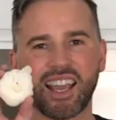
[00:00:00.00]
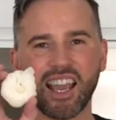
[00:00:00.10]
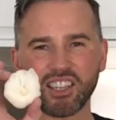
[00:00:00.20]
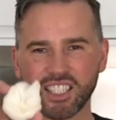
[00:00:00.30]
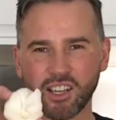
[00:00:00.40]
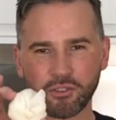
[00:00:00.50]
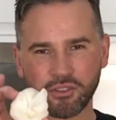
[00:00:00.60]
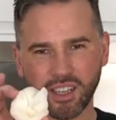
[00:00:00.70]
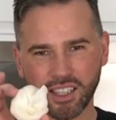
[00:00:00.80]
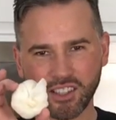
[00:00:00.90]
Get
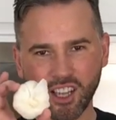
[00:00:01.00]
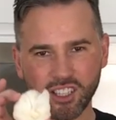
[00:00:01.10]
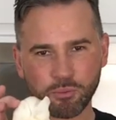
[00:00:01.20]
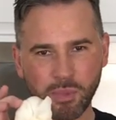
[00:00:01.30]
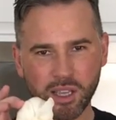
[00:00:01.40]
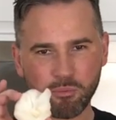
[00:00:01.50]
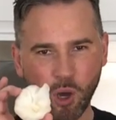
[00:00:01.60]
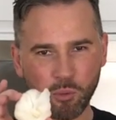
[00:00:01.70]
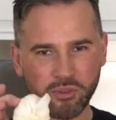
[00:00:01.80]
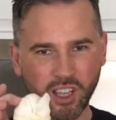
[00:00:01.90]
yourself a nice big
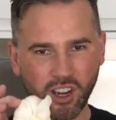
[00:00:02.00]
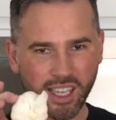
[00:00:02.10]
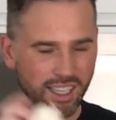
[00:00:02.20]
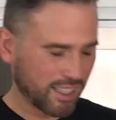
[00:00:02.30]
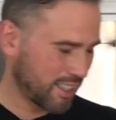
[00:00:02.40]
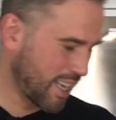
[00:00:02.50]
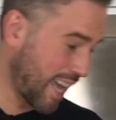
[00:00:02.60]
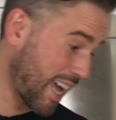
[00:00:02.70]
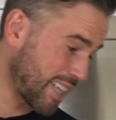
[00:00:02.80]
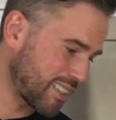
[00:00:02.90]
bulb of garlic
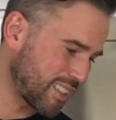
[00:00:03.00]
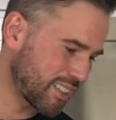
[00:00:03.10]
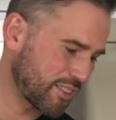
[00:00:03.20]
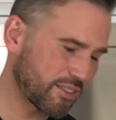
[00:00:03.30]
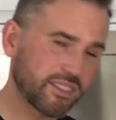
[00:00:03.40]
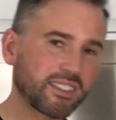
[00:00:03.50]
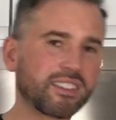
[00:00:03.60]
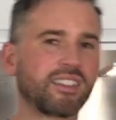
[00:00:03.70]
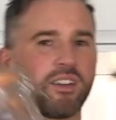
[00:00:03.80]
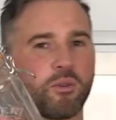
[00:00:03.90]
and
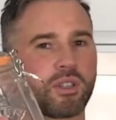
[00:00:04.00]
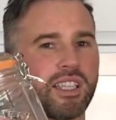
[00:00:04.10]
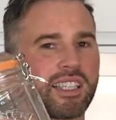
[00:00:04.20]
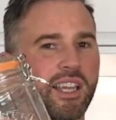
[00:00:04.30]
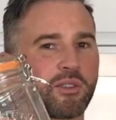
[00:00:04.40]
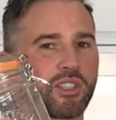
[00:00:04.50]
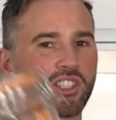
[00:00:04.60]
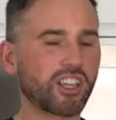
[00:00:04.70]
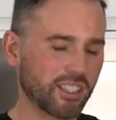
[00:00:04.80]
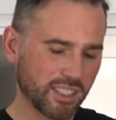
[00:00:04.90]
one of these kilner
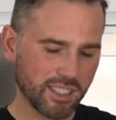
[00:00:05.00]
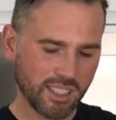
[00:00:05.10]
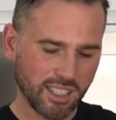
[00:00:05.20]
jars.